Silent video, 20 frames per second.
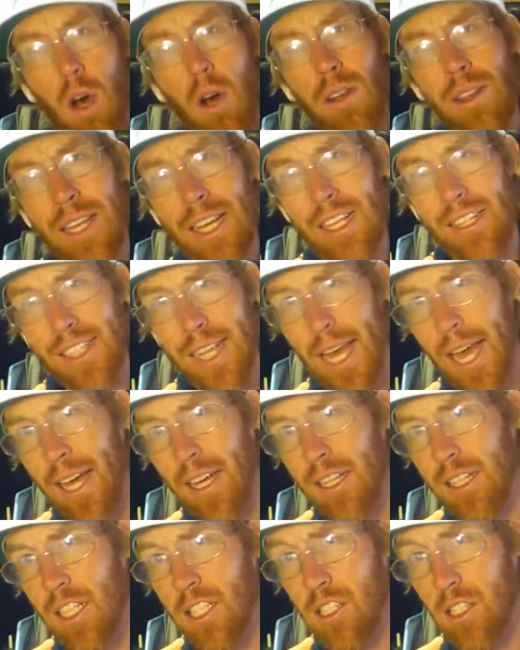all the
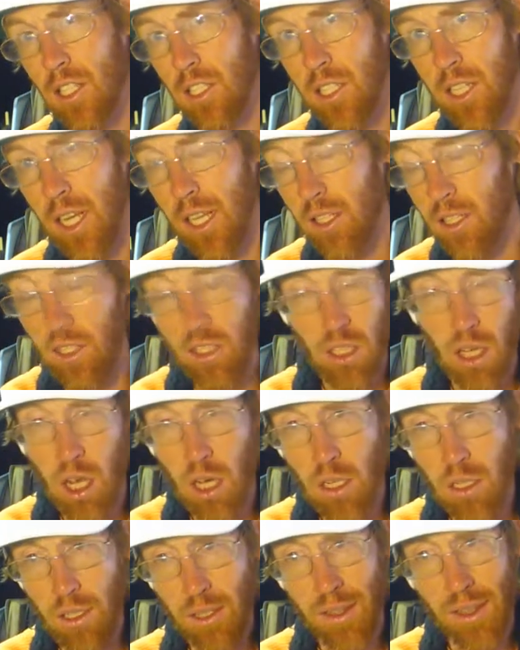antagonistic channels,
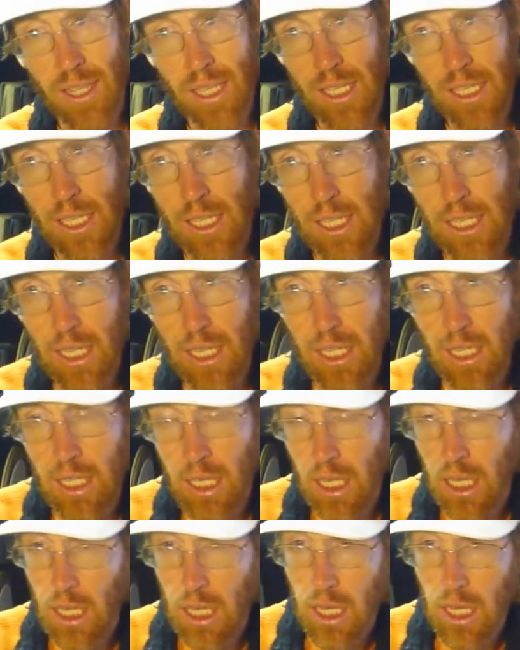all the,